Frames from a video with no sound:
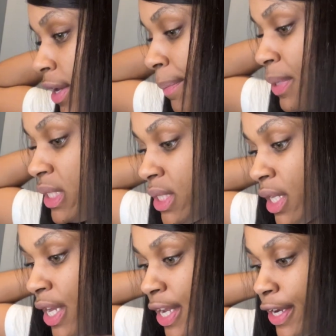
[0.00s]
a piece
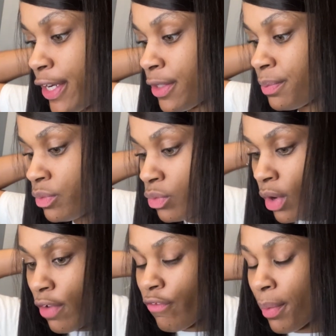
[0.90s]
of hair
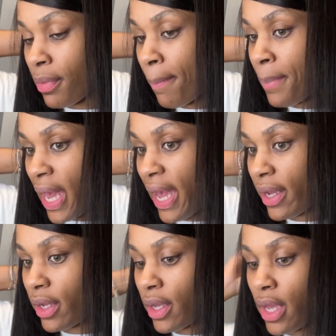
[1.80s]
from the
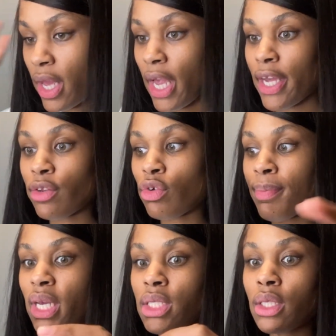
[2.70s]
back and you
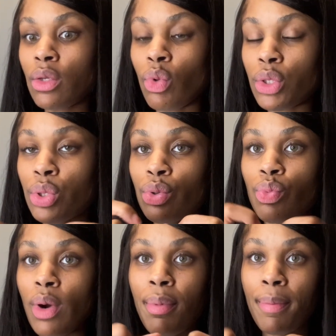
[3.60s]
basically want to
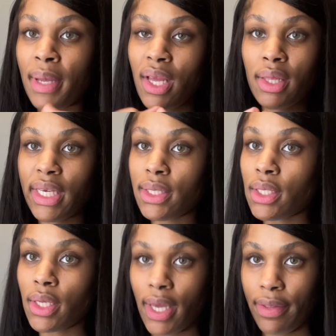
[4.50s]
rubber band that
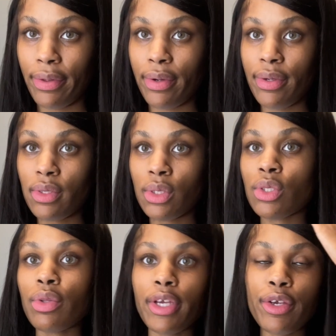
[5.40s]
together
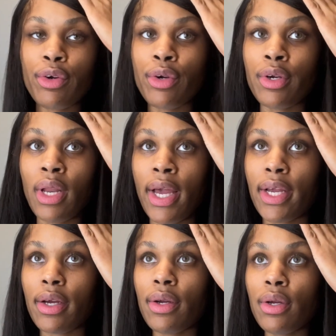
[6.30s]
so that your
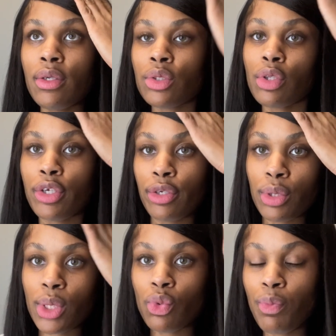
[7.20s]

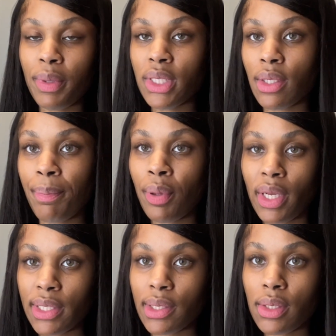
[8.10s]
swoop is in
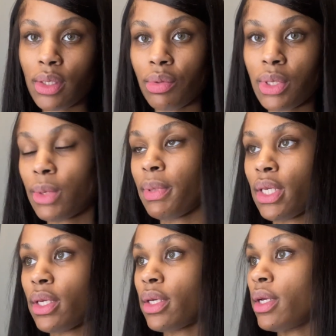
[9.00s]
place, so to speak.
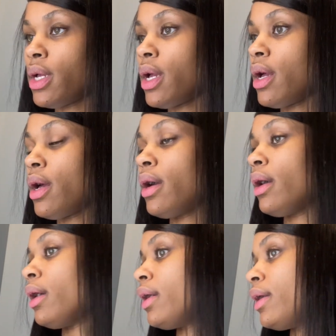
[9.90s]

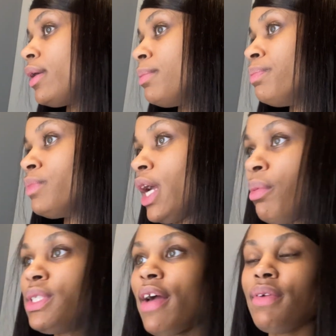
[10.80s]
I
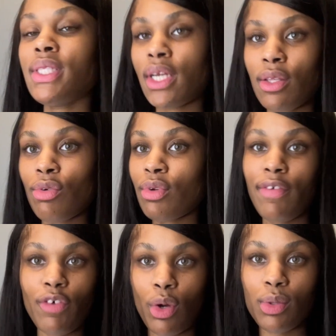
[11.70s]
was having technical
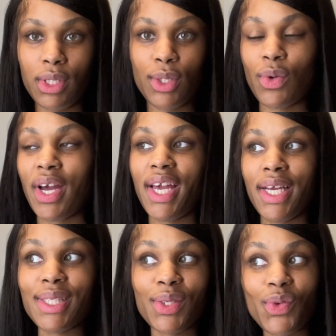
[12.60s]
difficulty, so I
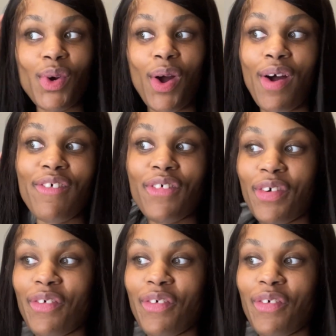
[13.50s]
had to do it off